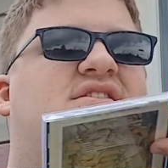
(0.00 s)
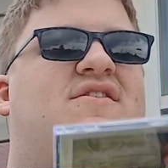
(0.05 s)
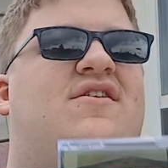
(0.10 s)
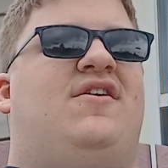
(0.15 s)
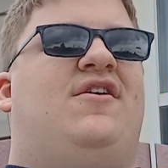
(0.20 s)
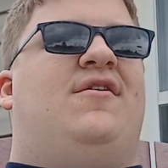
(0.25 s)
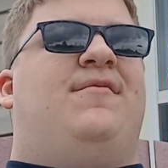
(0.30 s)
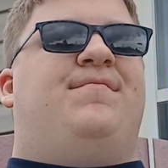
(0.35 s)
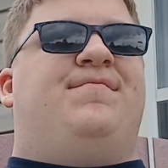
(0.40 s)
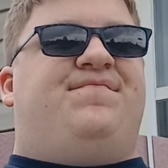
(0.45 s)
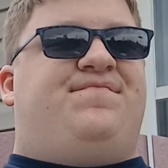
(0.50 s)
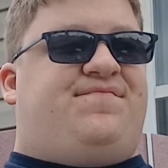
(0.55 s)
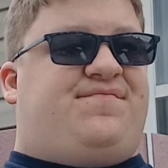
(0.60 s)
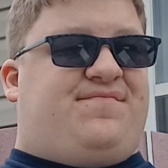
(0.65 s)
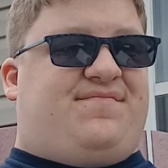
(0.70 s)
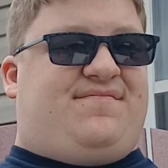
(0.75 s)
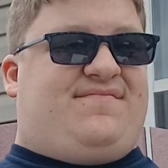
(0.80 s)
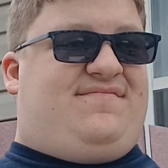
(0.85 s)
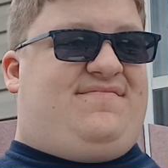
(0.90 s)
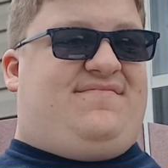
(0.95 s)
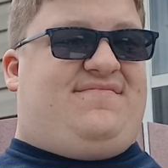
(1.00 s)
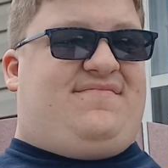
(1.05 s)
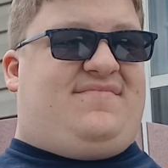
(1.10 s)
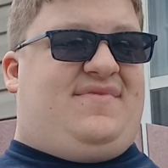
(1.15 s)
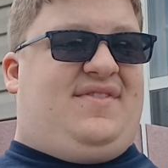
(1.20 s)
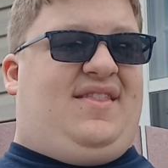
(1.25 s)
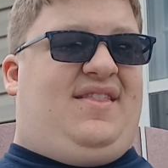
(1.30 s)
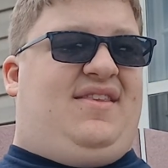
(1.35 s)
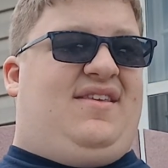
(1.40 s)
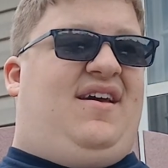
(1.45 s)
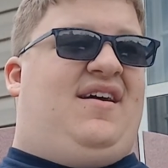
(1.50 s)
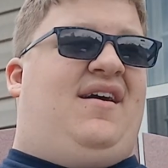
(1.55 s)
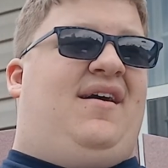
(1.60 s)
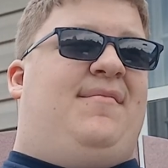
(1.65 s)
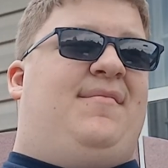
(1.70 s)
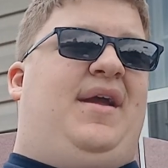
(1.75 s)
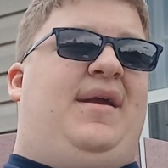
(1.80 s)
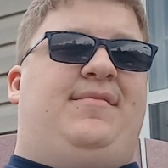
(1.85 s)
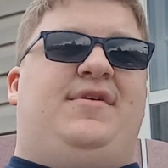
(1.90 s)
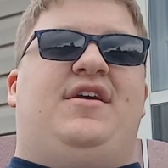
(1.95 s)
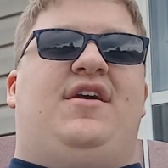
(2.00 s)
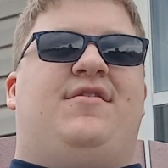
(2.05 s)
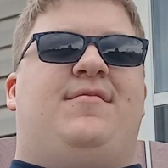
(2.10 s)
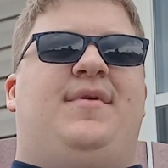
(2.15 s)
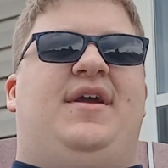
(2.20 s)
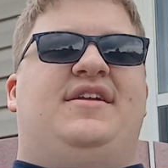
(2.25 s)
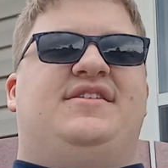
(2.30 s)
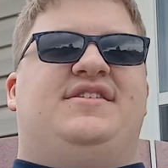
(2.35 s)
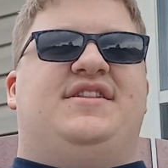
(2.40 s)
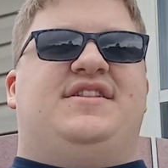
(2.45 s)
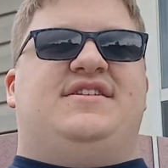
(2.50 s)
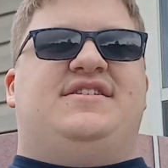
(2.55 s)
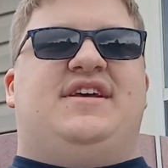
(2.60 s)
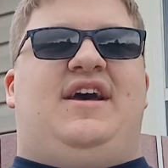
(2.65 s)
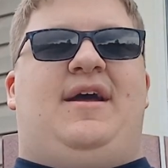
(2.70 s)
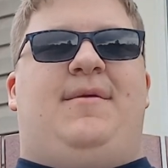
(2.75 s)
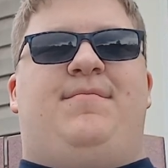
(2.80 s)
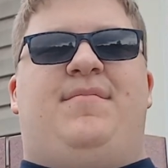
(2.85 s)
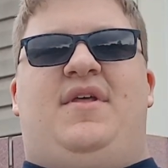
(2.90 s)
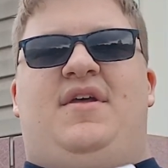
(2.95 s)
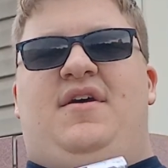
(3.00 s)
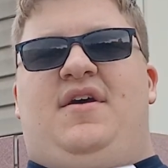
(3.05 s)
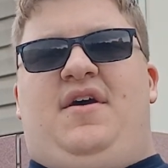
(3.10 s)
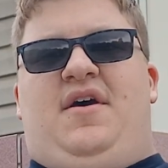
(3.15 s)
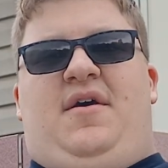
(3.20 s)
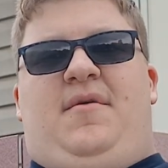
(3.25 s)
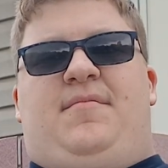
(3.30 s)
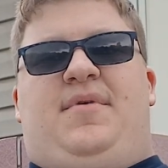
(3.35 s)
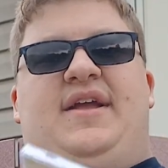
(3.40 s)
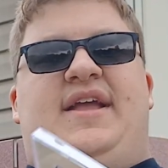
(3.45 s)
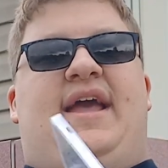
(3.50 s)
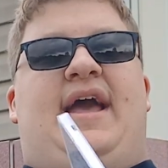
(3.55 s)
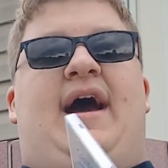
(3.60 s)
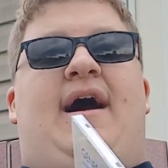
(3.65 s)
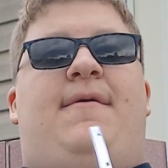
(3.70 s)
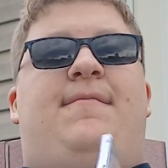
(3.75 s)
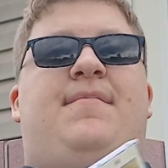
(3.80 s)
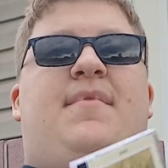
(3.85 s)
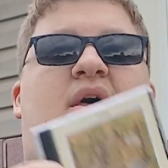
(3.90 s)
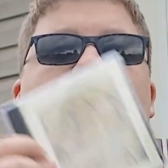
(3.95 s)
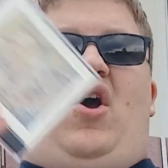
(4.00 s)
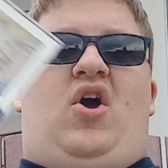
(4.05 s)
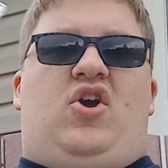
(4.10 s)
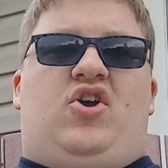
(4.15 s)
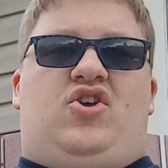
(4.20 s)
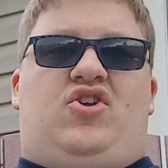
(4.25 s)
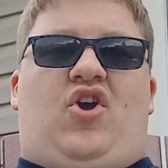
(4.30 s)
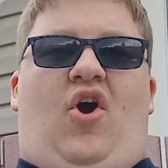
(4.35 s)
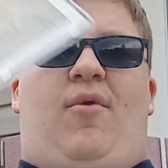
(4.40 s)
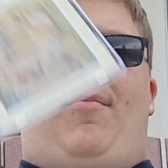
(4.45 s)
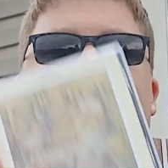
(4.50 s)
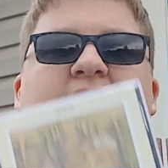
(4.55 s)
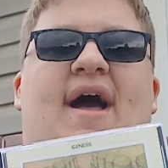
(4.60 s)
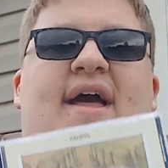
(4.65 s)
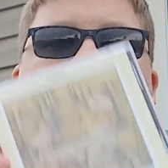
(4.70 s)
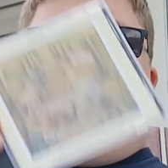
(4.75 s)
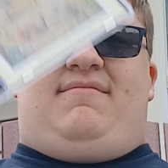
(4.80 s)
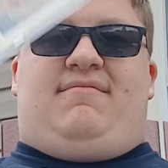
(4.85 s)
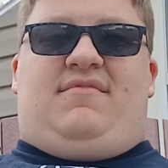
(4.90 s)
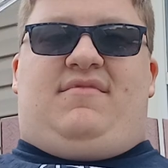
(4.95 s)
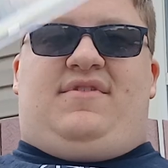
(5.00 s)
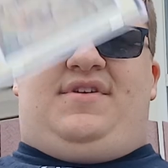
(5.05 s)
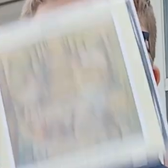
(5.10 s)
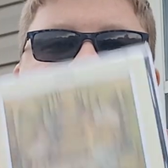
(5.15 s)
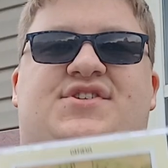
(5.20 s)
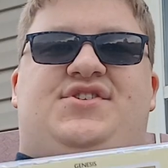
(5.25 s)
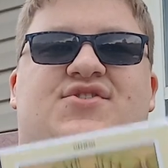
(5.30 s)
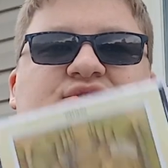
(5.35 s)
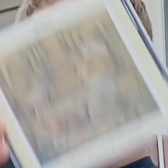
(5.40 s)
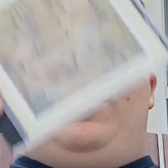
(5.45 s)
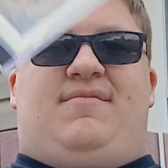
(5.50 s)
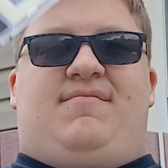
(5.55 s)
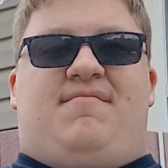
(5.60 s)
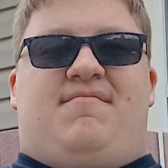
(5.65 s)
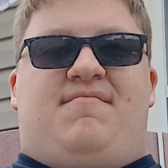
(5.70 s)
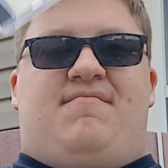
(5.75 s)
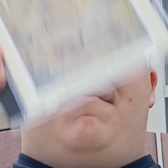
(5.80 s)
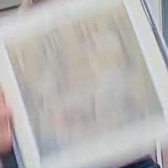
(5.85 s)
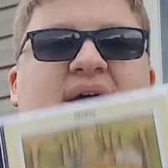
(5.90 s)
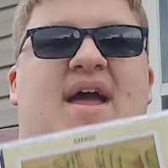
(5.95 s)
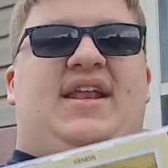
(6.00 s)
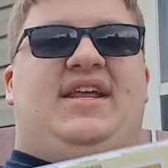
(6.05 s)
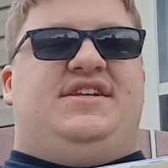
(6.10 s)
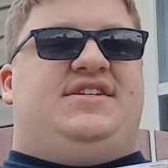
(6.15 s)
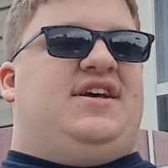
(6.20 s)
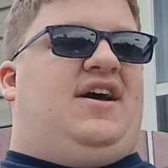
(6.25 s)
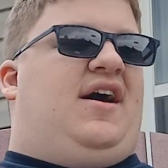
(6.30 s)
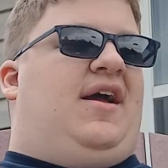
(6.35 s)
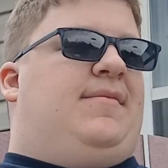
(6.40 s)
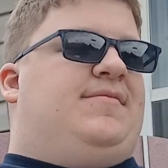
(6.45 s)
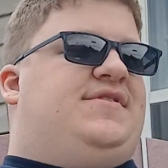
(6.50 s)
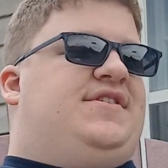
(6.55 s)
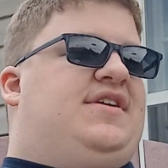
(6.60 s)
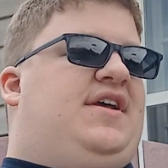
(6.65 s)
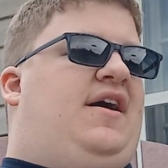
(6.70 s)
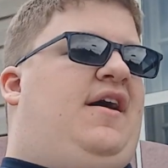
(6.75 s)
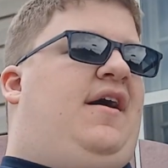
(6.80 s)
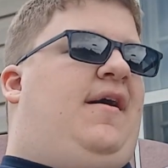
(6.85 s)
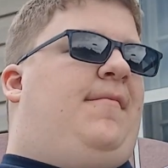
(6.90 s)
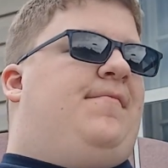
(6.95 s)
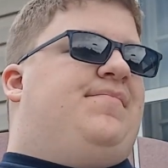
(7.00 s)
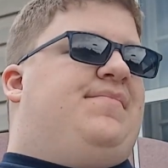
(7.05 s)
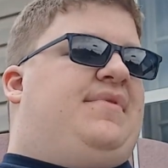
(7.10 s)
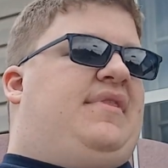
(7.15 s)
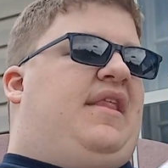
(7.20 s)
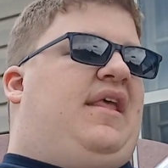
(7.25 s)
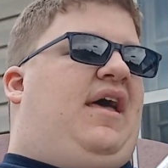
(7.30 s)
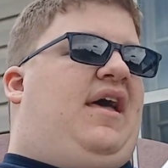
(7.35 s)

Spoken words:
or maybe other bands at the time. But yeah, go buy it, listen to it many times. With